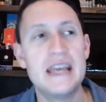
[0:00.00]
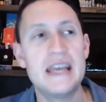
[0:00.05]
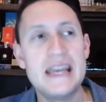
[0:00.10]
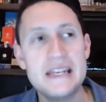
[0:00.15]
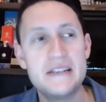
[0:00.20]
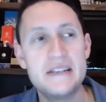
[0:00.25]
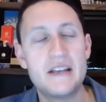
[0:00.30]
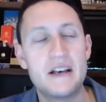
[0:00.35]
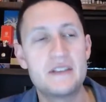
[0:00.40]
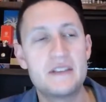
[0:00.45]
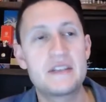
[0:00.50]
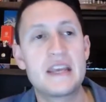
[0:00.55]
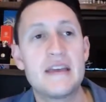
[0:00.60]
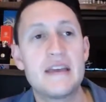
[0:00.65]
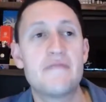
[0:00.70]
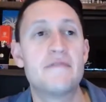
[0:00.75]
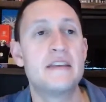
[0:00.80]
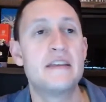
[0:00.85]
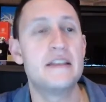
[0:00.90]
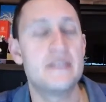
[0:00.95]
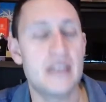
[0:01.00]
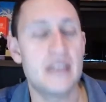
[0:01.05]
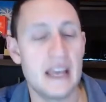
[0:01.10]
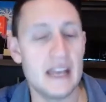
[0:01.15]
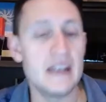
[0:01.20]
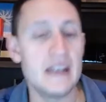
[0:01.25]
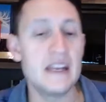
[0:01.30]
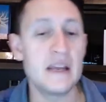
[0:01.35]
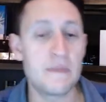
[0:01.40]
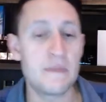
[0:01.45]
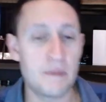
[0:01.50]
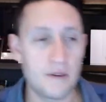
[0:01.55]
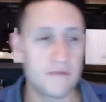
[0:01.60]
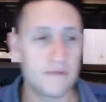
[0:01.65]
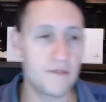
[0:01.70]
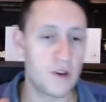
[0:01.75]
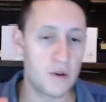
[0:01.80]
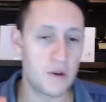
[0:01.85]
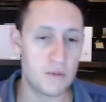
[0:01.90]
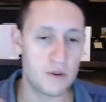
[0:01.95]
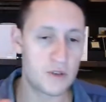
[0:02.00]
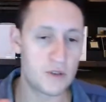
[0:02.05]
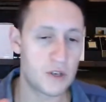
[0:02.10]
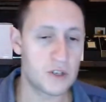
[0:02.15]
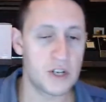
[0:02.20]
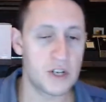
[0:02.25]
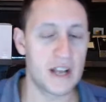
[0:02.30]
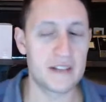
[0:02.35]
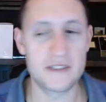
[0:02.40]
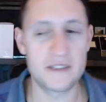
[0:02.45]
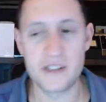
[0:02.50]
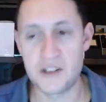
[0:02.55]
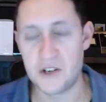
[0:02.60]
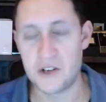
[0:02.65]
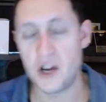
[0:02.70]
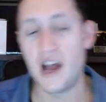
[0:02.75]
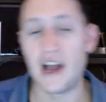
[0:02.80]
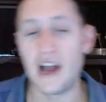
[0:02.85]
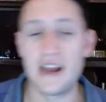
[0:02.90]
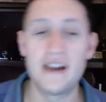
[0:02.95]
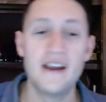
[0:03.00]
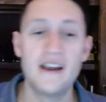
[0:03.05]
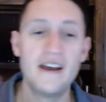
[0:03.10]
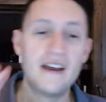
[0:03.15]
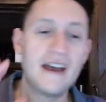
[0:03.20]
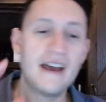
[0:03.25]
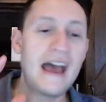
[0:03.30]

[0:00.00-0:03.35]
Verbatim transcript: He does give these indie perfumers a chance to shine.